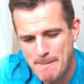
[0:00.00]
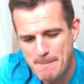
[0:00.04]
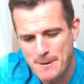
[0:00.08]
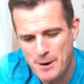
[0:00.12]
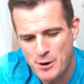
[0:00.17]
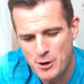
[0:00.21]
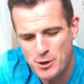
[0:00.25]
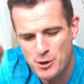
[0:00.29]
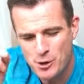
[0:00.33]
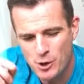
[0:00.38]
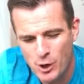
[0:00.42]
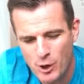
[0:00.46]

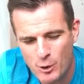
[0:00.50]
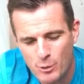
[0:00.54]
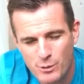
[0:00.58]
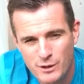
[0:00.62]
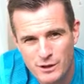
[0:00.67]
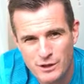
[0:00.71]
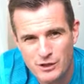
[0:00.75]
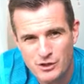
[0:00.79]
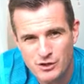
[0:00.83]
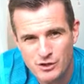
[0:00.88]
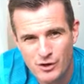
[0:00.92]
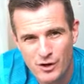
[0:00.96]
but not
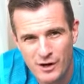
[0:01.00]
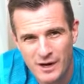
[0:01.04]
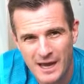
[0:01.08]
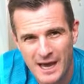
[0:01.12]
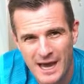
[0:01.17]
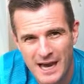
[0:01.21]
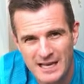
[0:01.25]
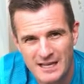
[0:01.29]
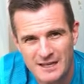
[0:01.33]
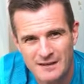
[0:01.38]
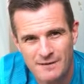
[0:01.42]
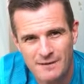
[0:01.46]
when you're trying to
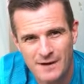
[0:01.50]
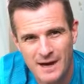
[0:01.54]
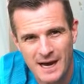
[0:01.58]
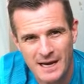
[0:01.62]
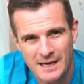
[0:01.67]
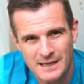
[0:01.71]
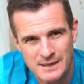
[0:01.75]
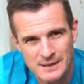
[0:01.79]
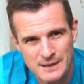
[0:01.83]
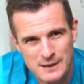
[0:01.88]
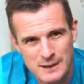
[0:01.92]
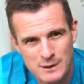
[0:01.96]

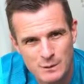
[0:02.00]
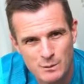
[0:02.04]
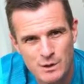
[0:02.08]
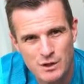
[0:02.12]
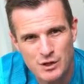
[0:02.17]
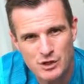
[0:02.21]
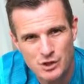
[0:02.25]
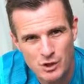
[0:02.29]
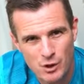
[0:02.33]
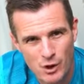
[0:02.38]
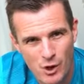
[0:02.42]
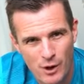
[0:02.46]
activate and
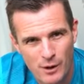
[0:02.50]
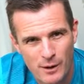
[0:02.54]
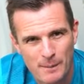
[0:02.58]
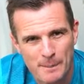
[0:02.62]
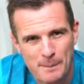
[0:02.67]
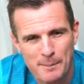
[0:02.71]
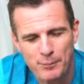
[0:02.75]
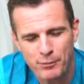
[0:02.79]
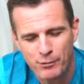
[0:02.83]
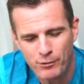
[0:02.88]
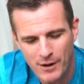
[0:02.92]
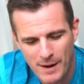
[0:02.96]
switch on
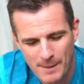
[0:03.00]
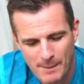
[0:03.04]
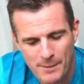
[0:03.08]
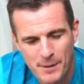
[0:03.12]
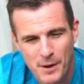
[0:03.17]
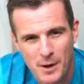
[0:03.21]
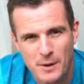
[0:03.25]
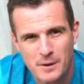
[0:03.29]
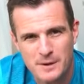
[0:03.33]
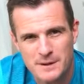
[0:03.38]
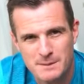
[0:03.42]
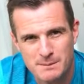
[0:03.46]
and prep
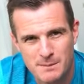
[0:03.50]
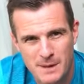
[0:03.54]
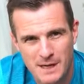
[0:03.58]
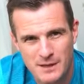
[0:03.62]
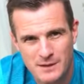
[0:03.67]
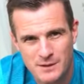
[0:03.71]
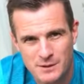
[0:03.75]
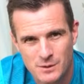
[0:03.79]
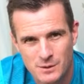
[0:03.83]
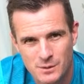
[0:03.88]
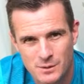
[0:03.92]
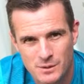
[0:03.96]
those
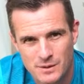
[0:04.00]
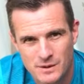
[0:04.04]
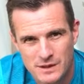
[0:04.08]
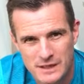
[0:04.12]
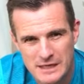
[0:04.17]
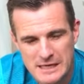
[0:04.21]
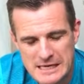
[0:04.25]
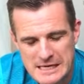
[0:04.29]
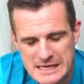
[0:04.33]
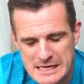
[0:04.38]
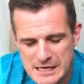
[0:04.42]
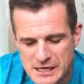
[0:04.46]
muscles.
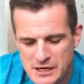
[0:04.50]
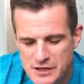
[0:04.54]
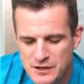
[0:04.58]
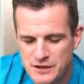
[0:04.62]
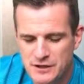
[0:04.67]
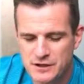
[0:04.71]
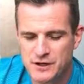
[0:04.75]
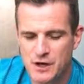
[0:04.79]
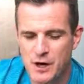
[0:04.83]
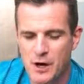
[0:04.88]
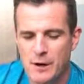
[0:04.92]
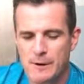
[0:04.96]

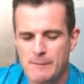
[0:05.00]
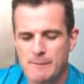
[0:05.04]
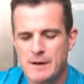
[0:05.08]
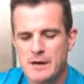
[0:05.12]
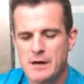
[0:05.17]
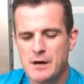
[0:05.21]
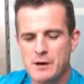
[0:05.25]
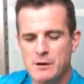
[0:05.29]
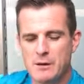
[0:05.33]
So